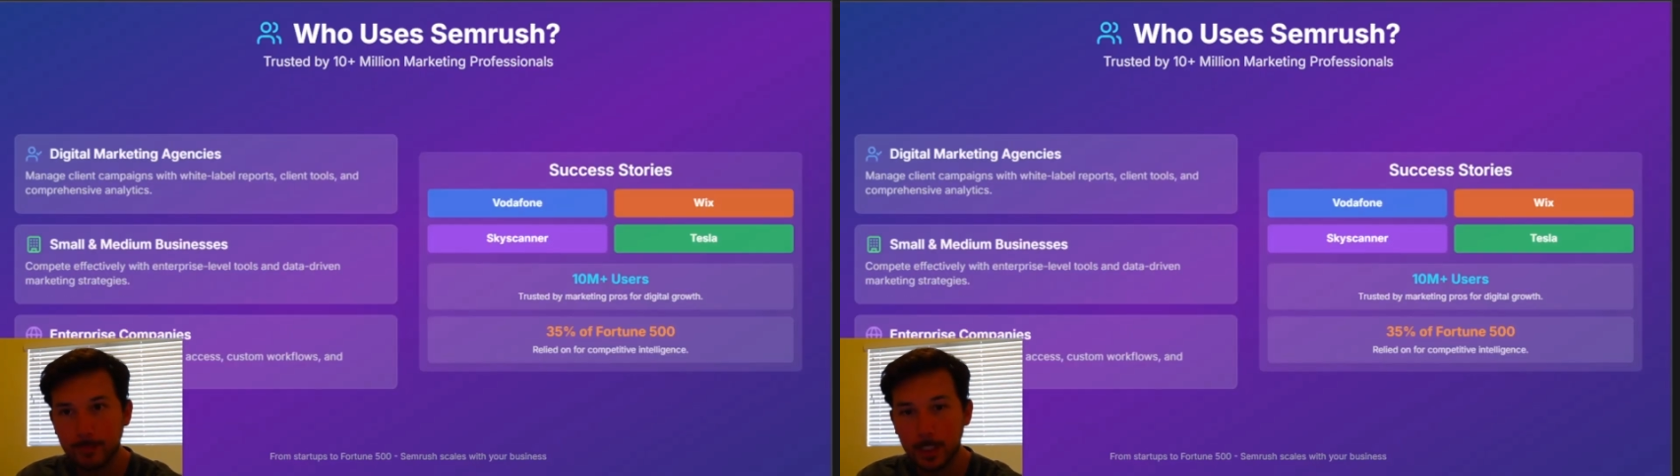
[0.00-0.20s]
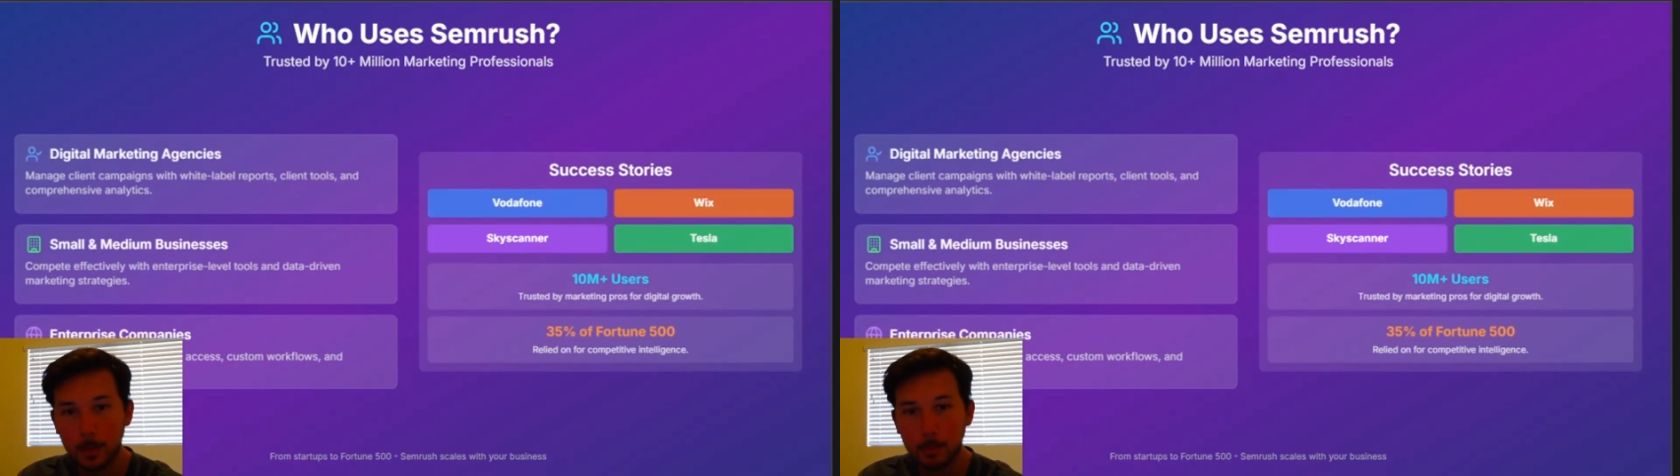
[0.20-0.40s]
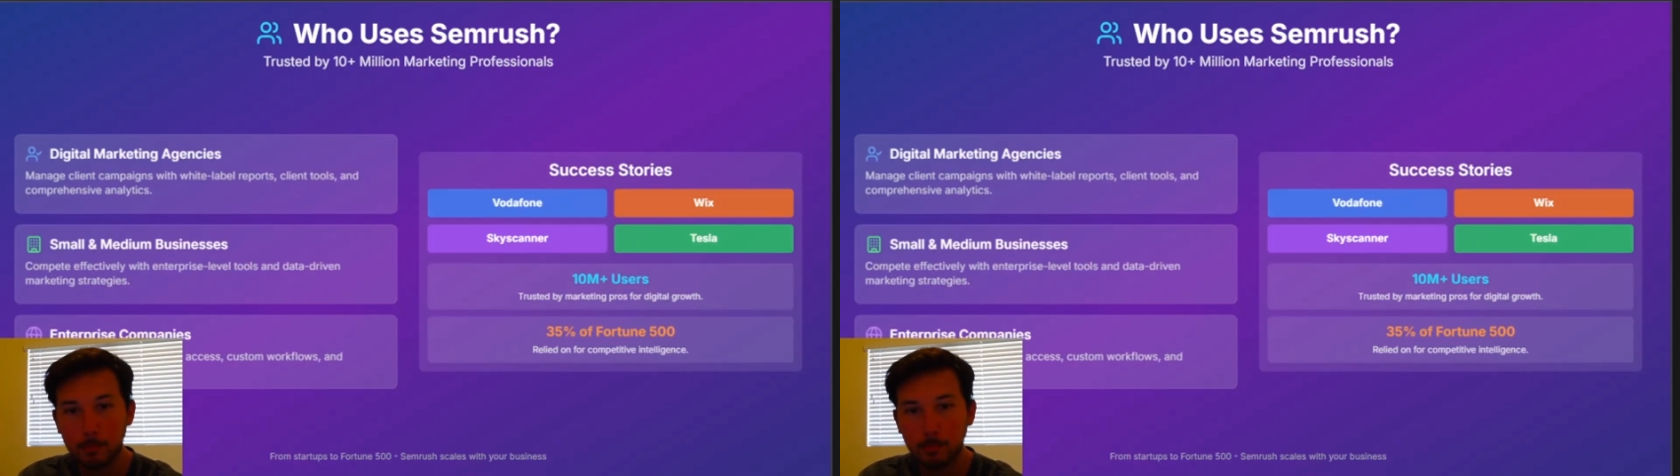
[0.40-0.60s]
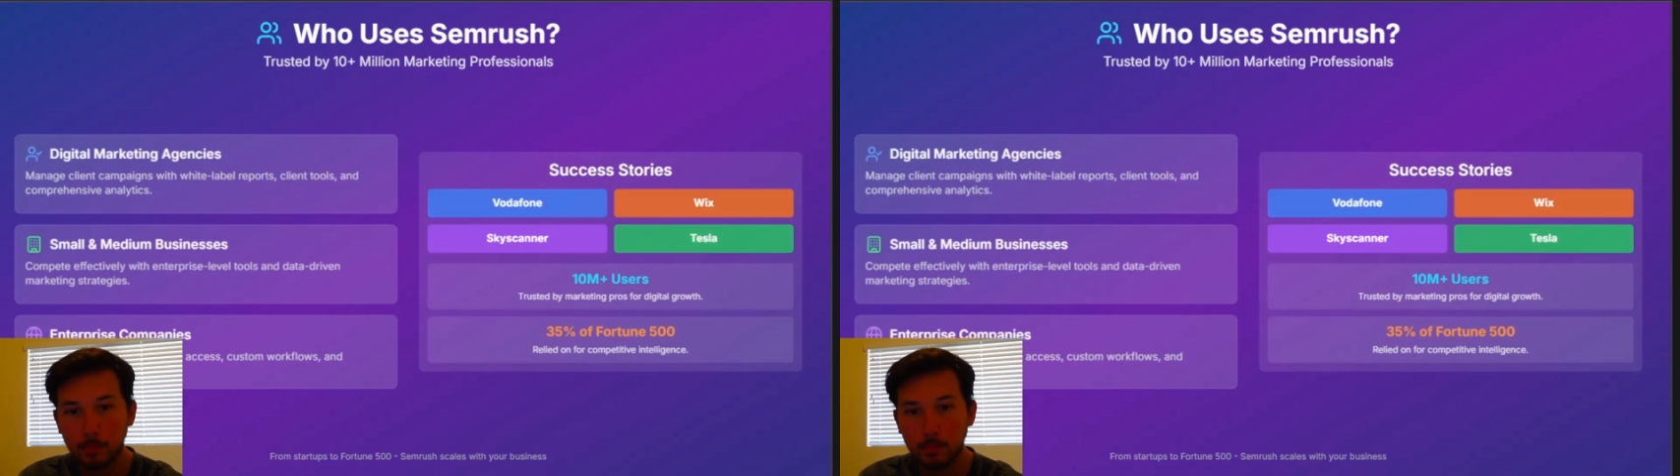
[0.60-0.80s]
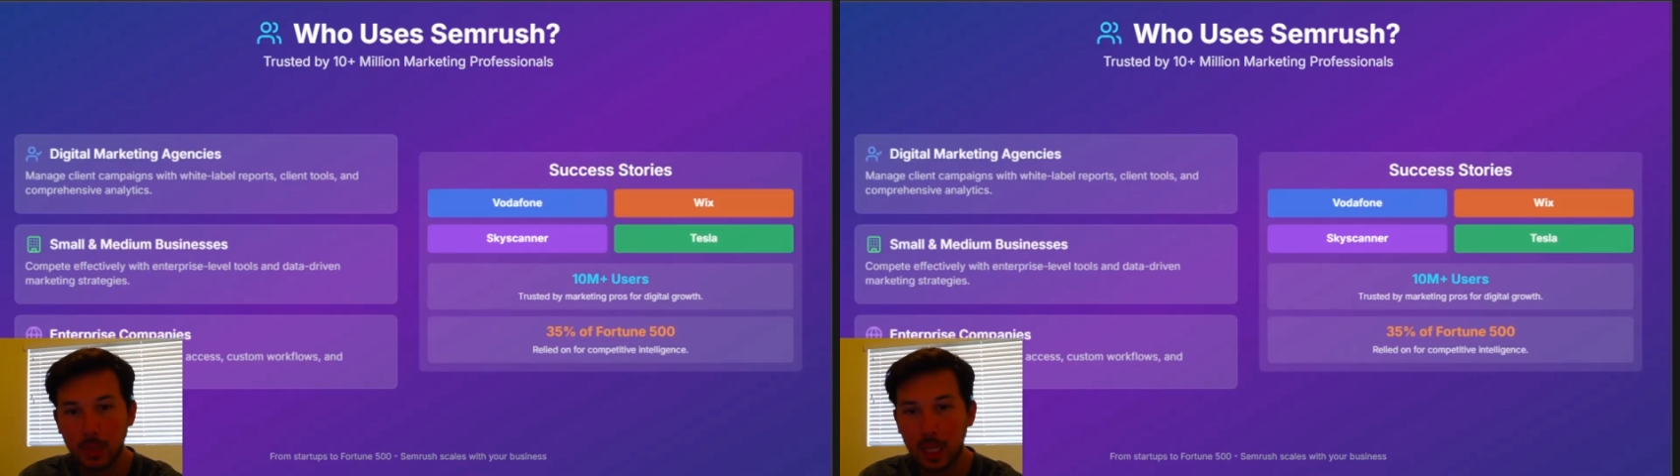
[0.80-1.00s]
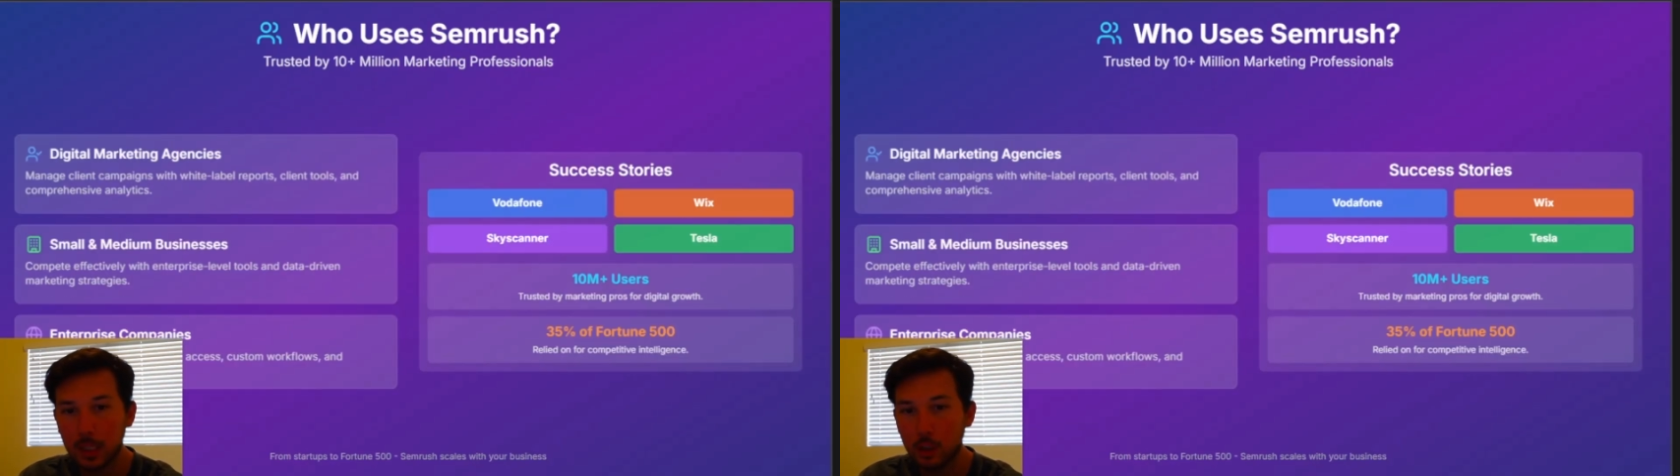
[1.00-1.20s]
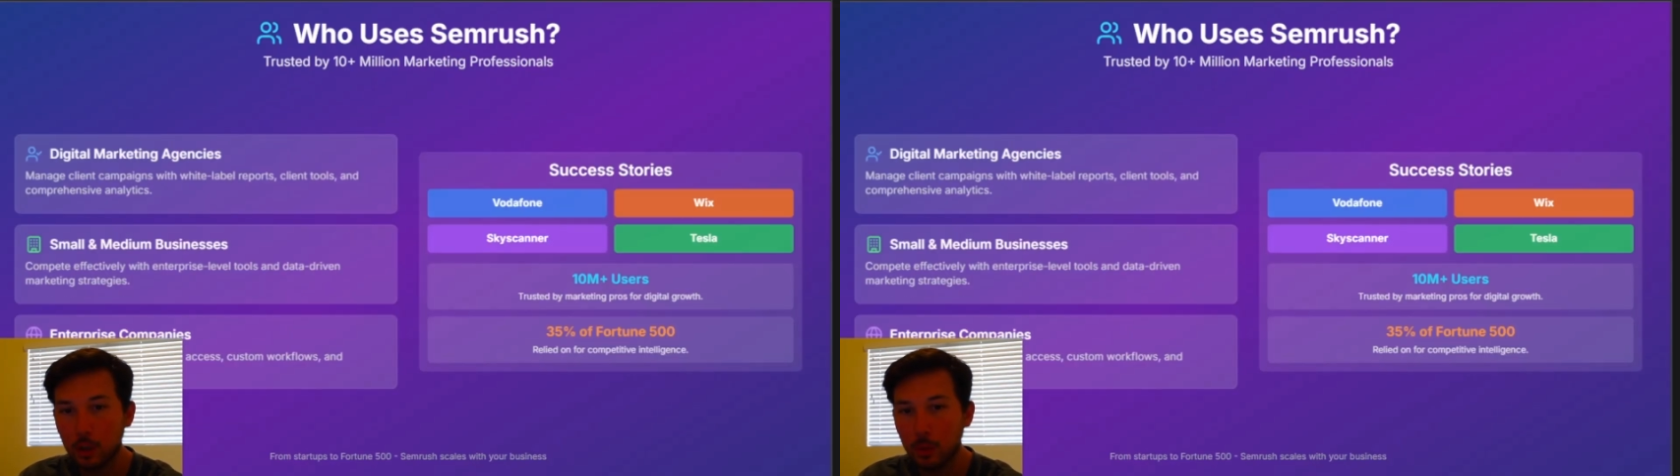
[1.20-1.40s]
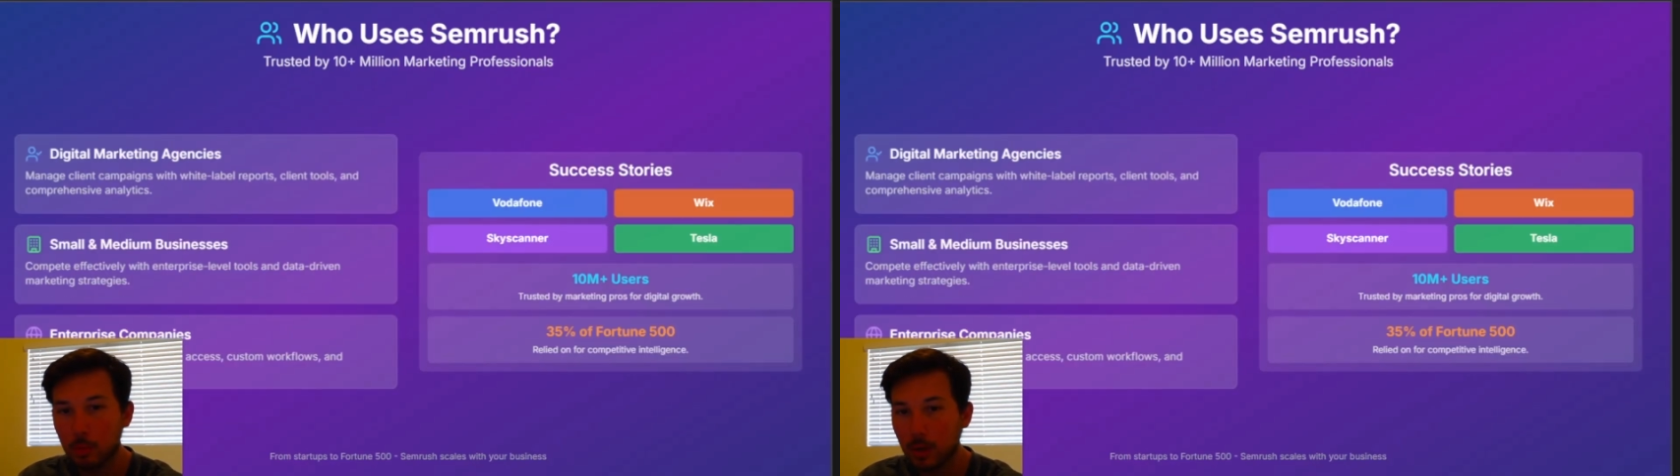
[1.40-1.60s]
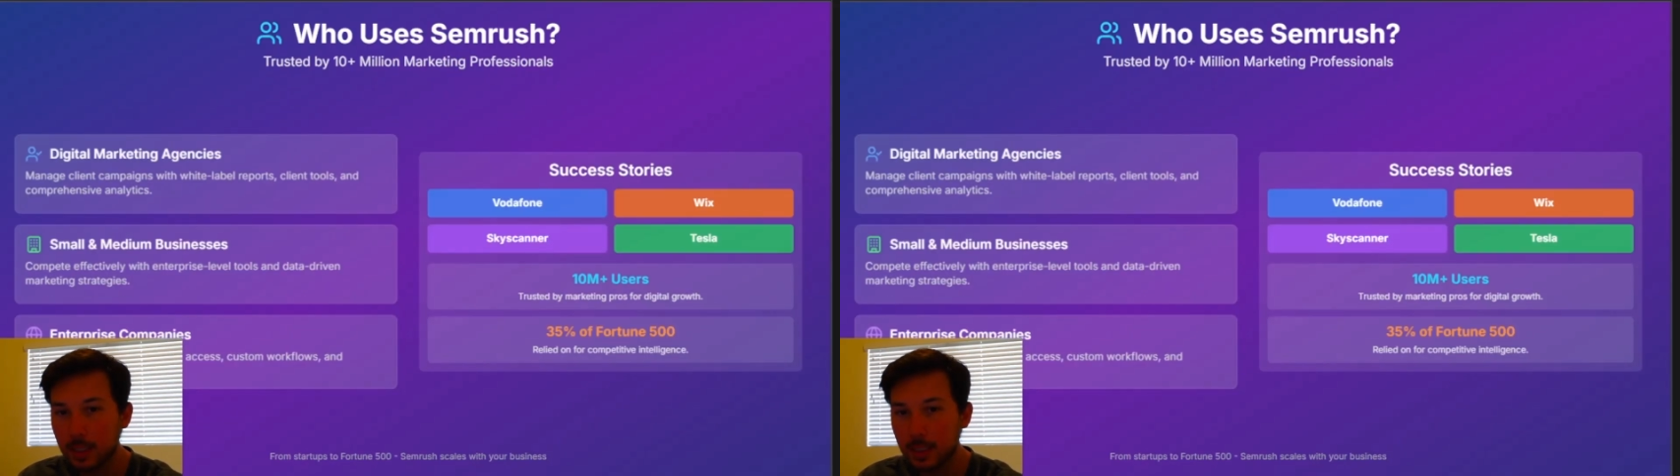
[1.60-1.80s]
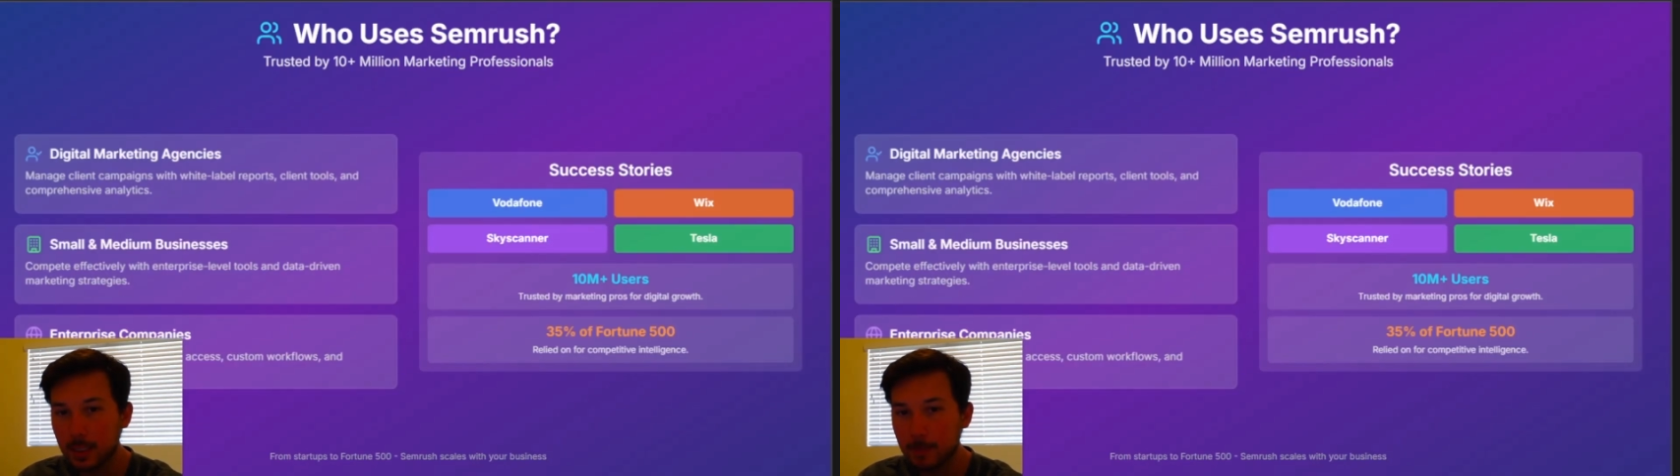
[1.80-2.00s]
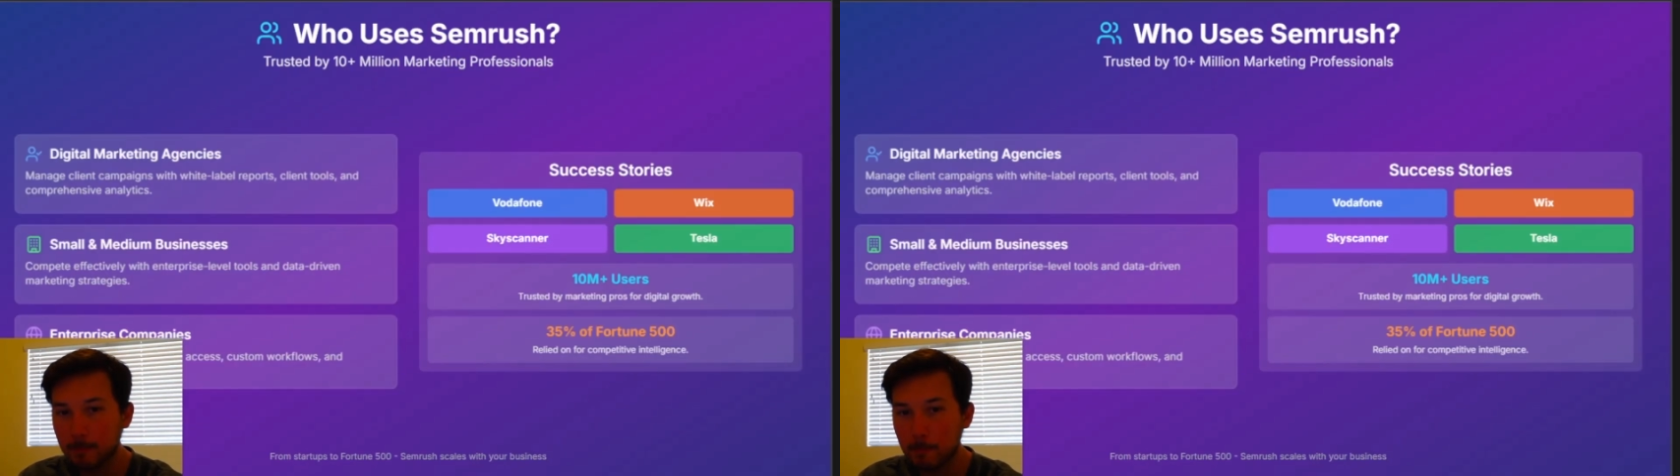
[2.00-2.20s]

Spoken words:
So Now that you know the pricing,